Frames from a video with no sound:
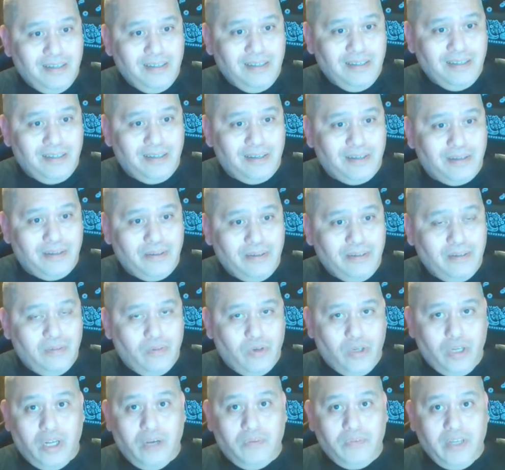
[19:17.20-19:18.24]
You know,
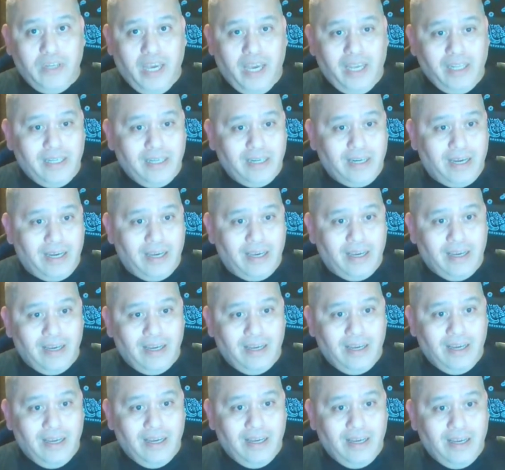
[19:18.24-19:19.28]
we love to hate the guy.
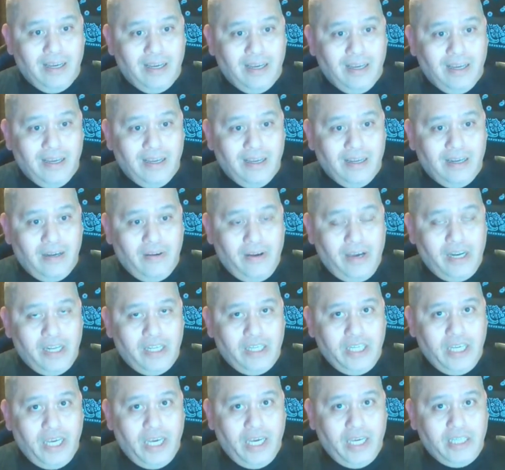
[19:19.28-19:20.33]
Now, Anna
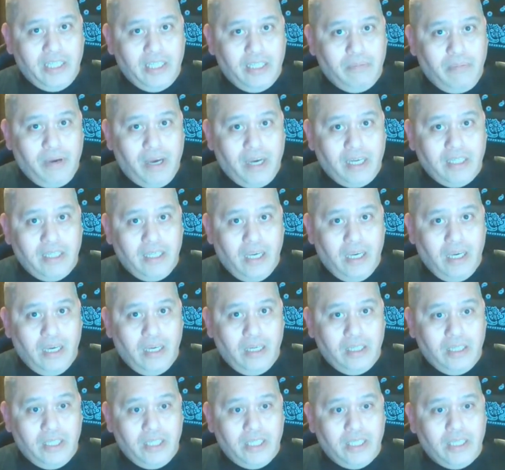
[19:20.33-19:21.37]
Jay, she's
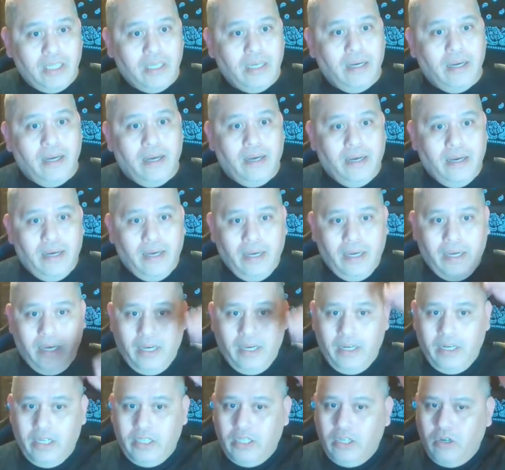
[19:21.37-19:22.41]
backstage,
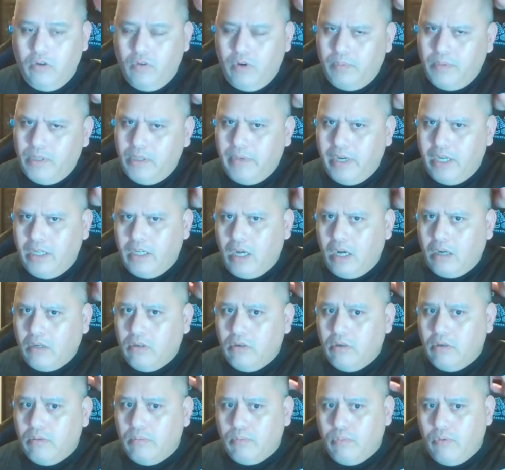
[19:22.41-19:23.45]
and is interrupted by
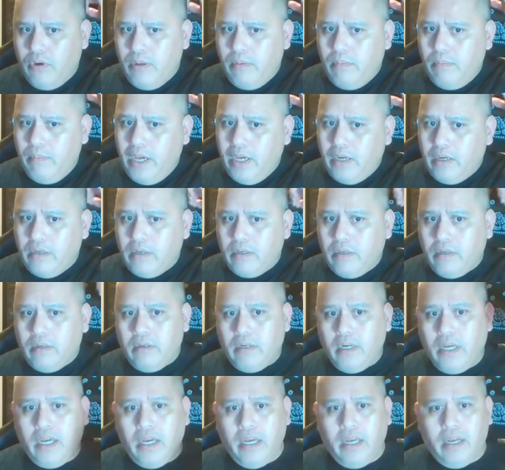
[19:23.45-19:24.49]
Dr. Britt
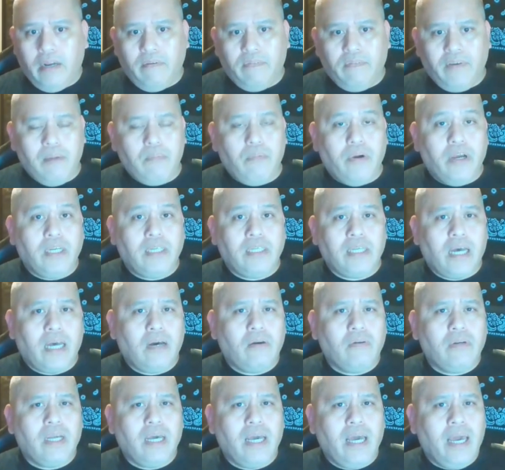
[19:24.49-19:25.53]
Baker, and a fight breaks
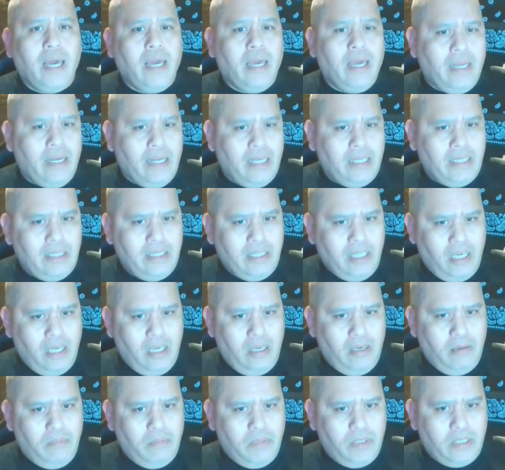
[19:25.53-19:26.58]
out, and it
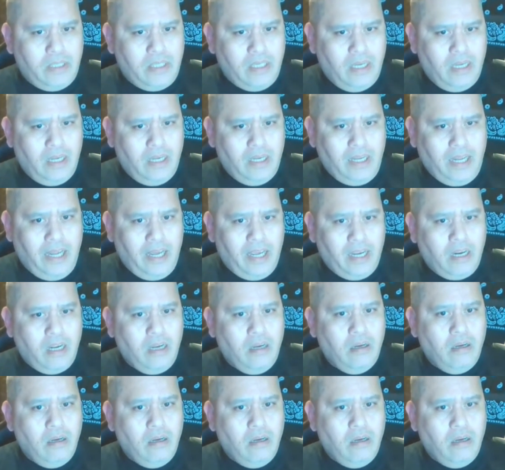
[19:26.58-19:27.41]
seems like